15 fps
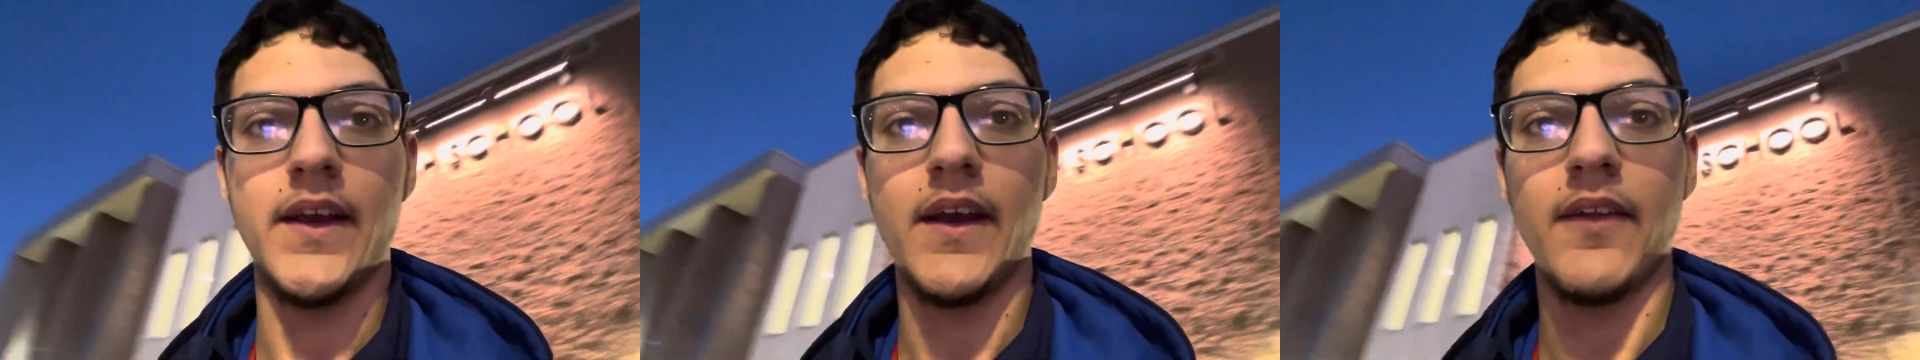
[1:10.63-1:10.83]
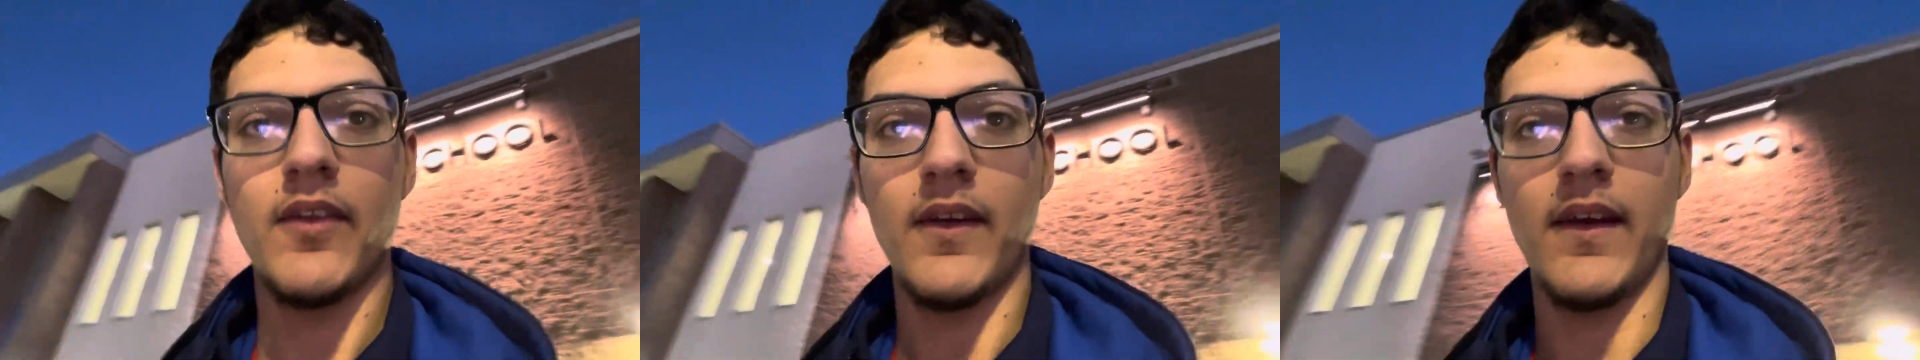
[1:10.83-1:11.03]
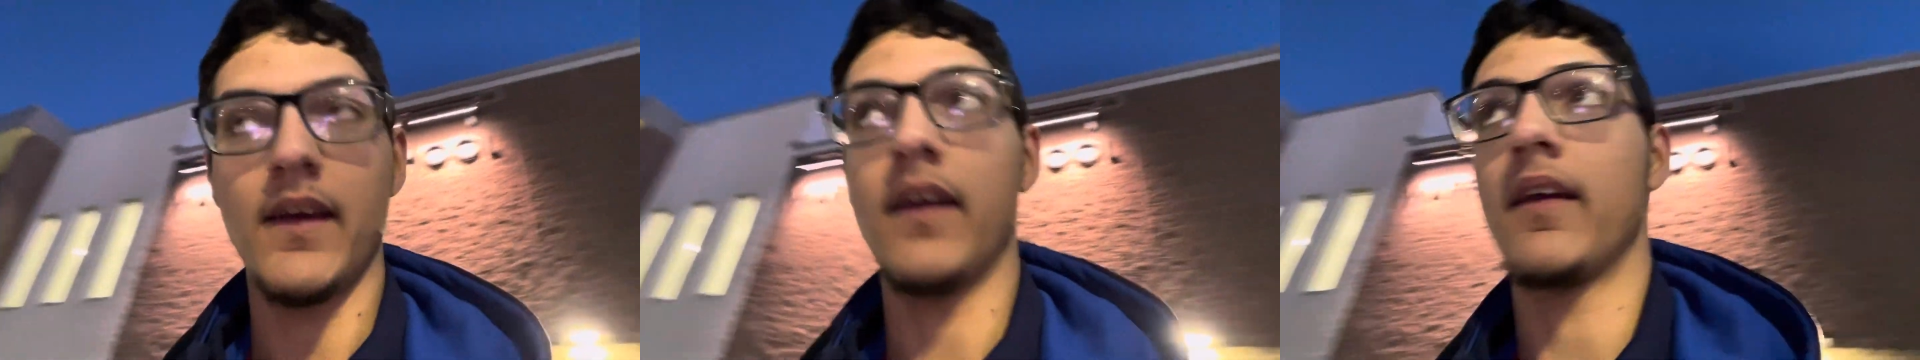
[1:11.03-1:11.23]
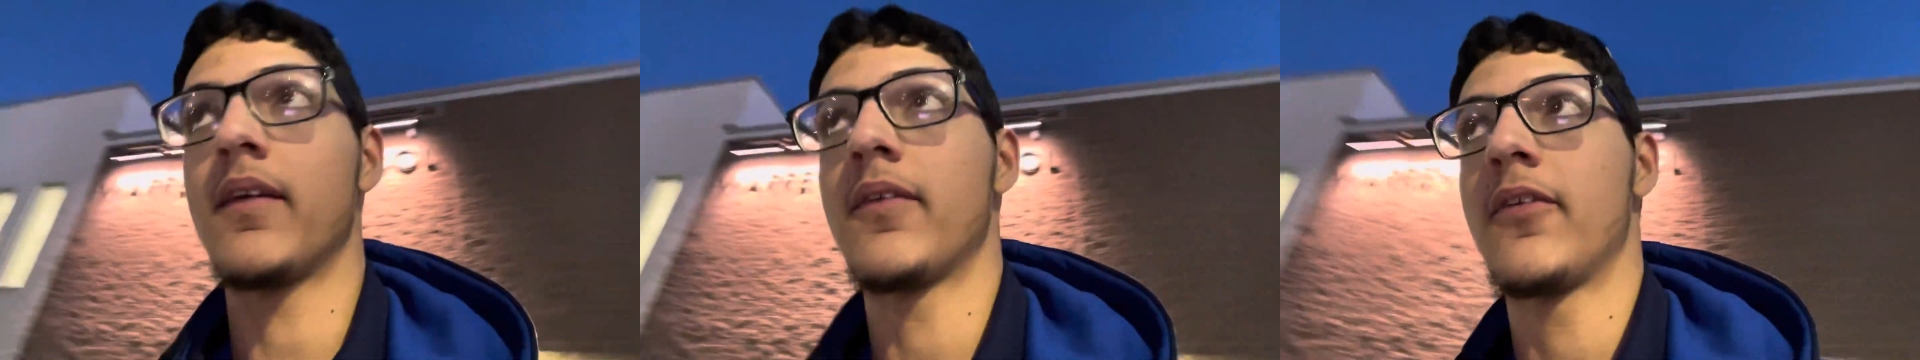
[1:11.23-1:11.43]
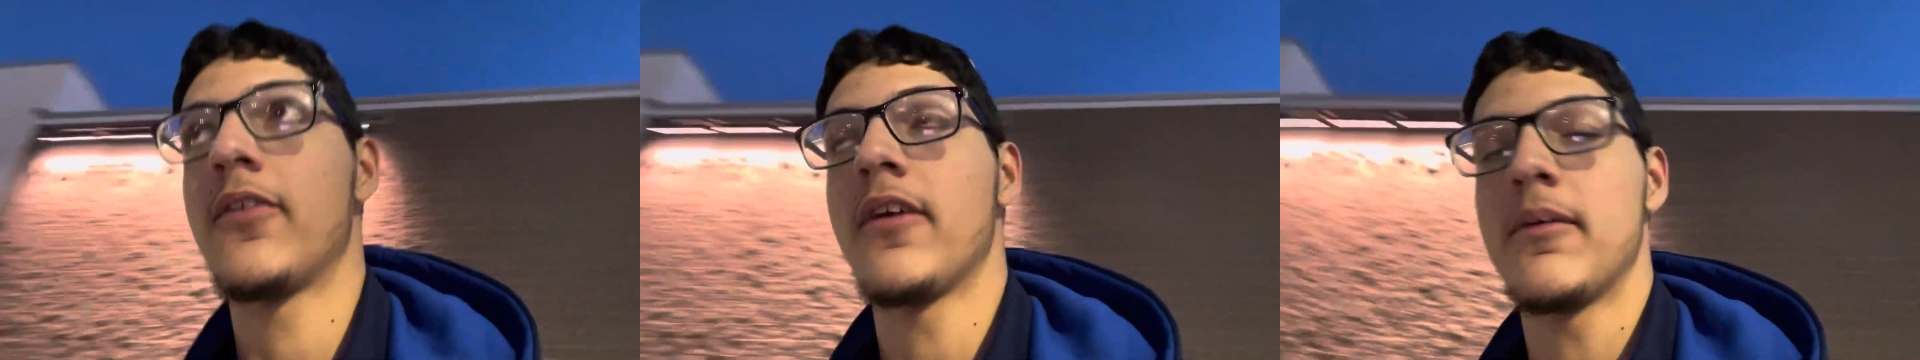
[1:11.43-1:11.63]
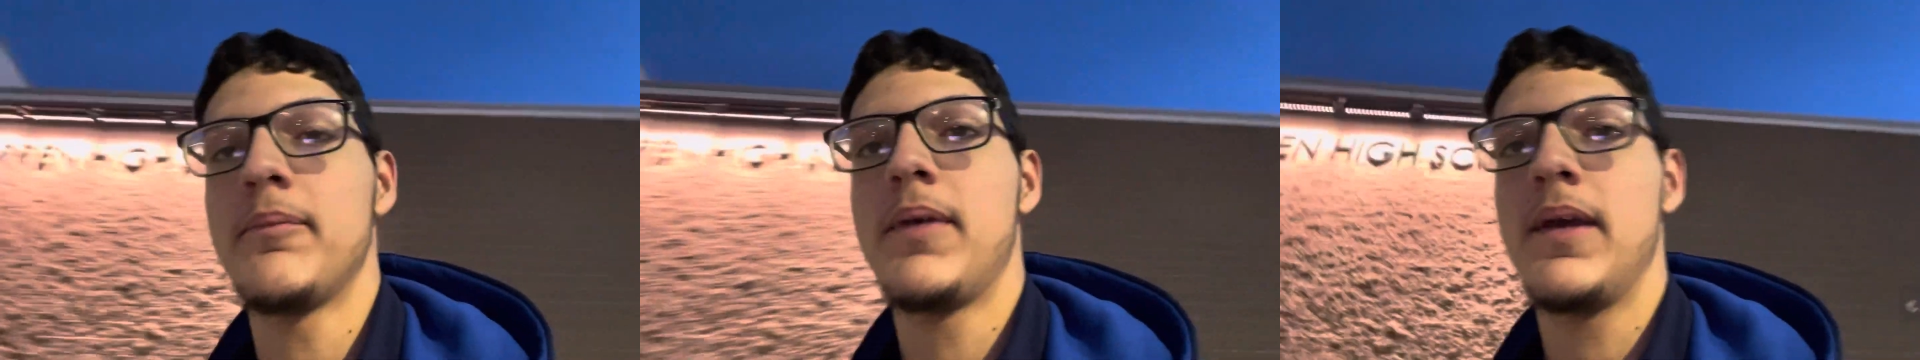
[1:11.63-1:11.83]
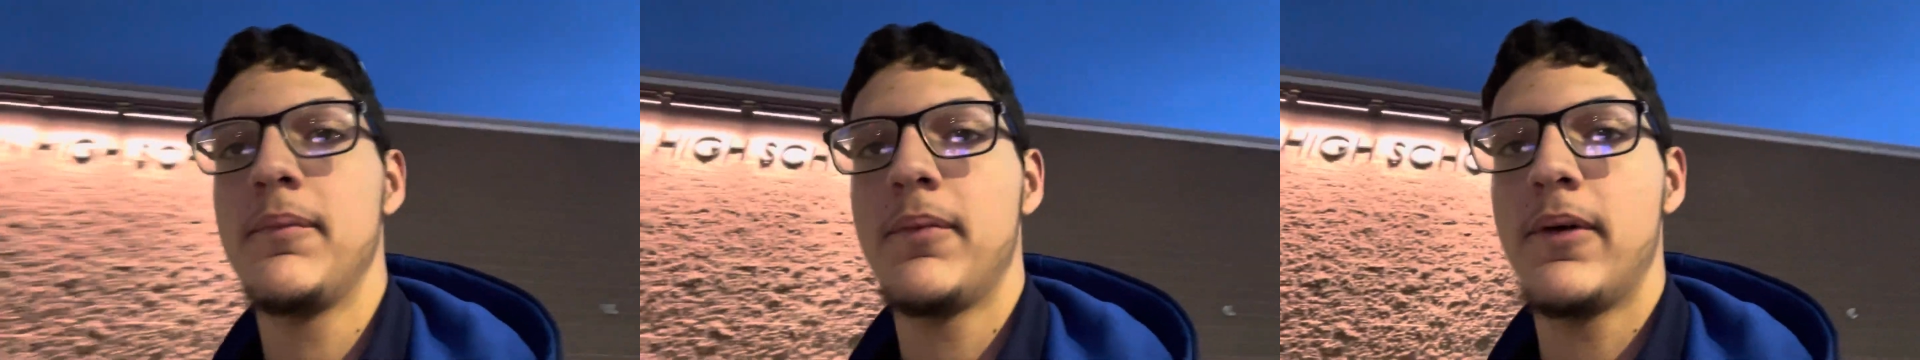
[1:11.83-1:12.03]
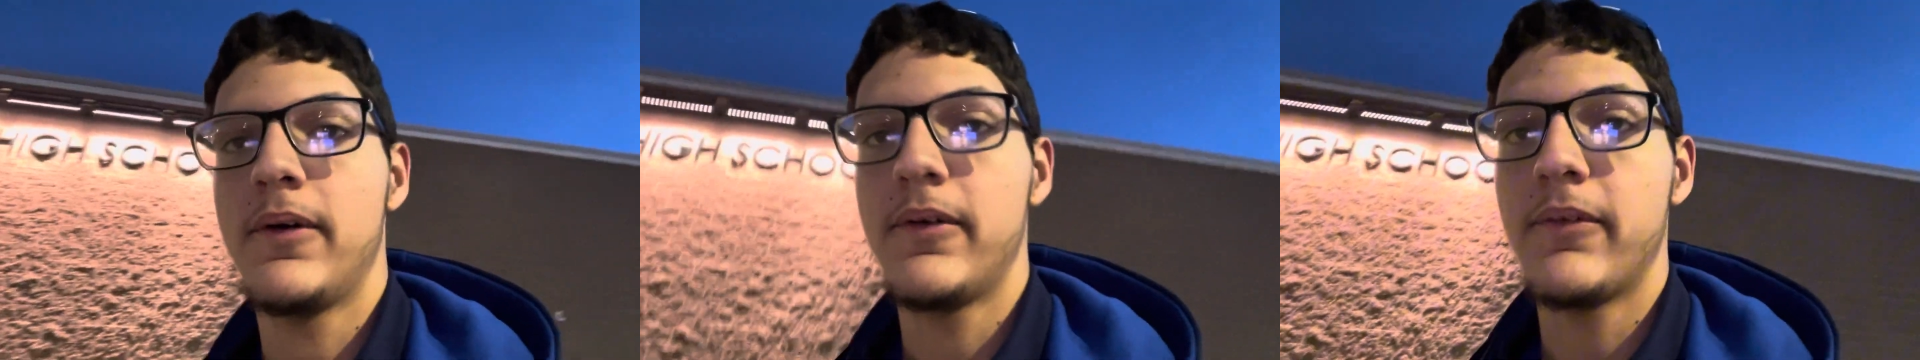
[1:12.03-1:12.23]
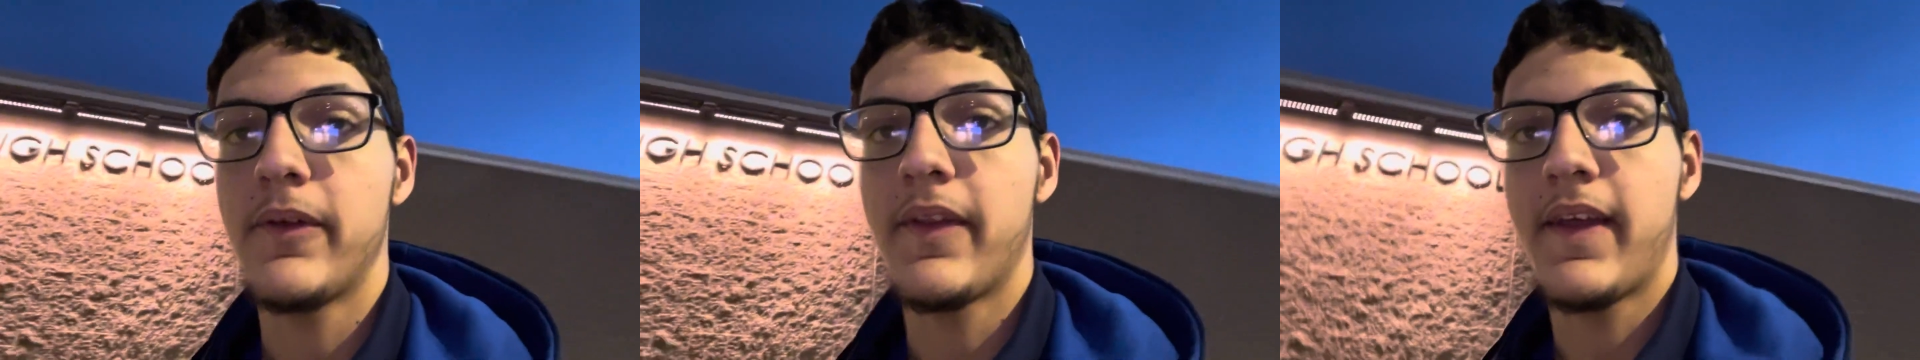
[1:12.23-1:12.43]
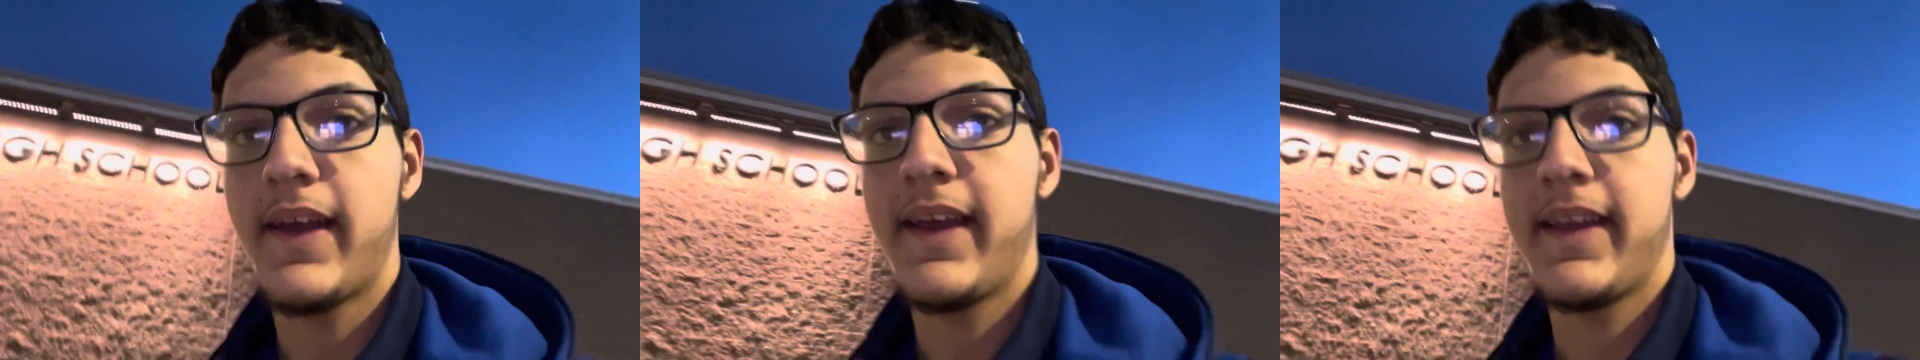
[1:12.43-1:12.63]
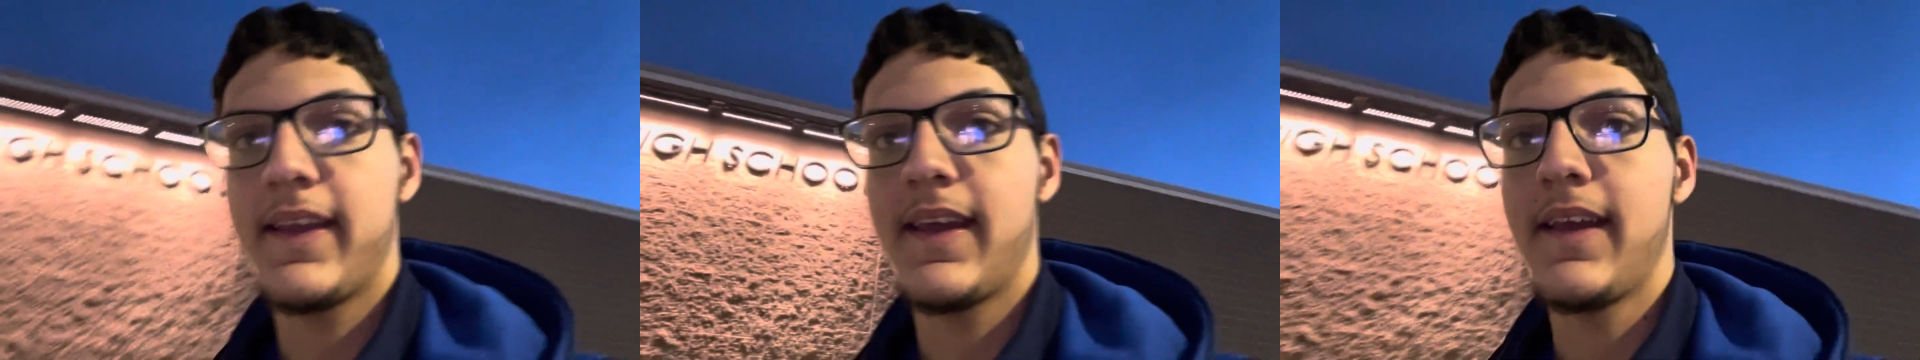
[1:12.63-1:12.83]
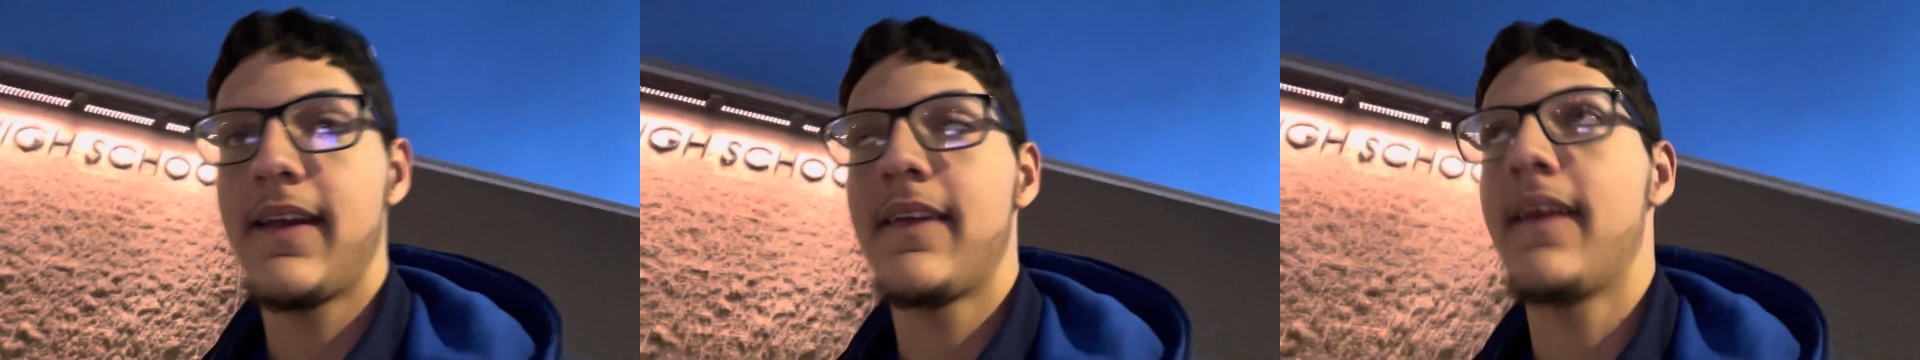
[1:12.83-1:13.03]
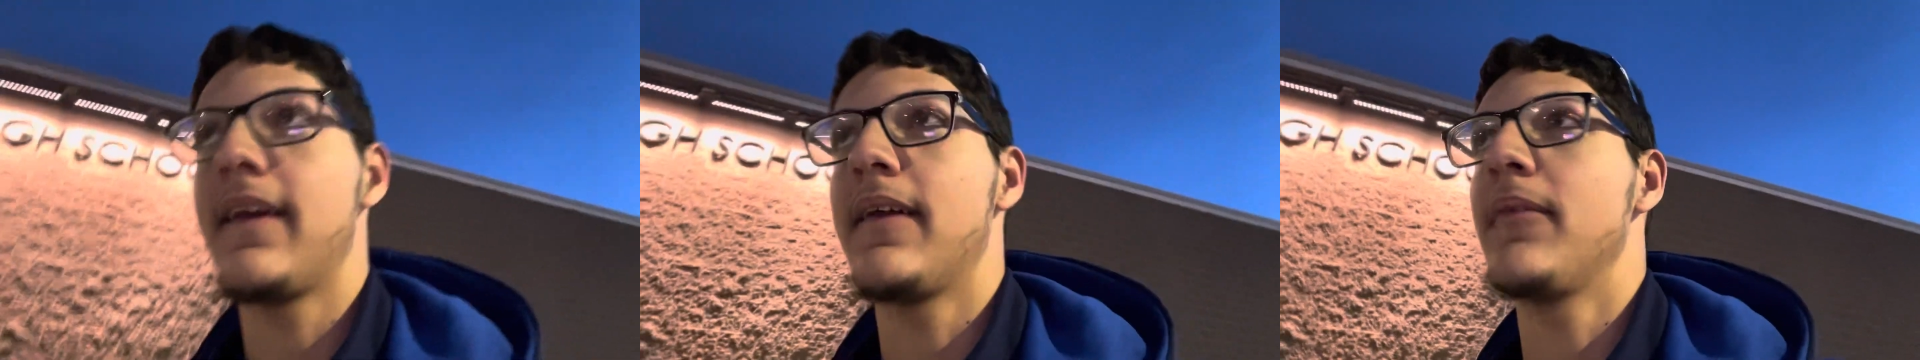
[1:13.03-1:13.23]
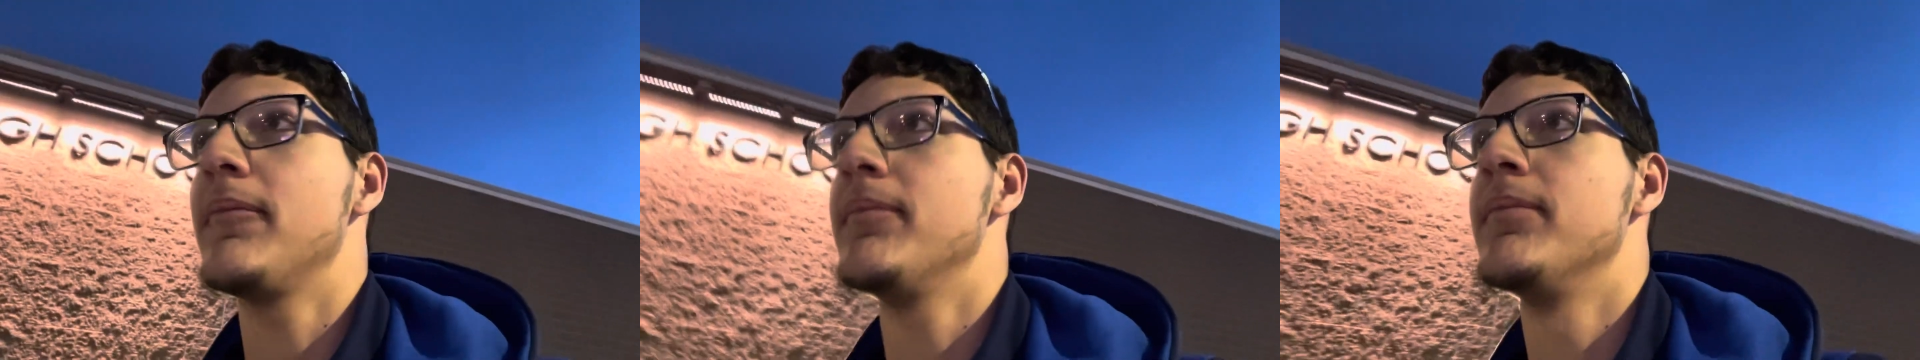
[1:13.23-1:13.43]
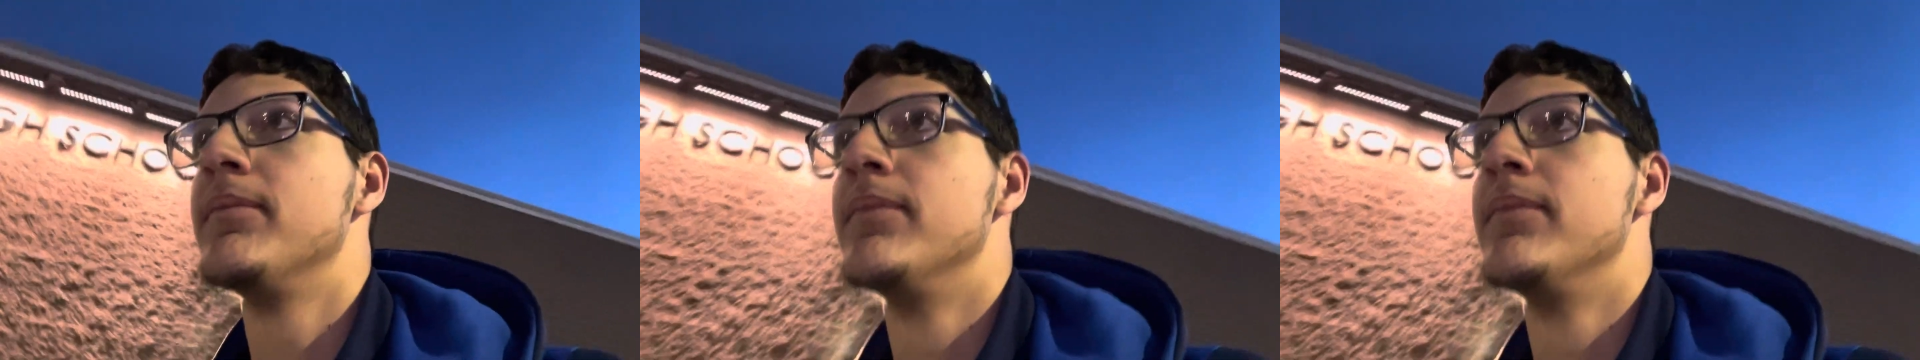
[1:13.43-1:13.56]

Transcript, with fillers: I think some people will like it and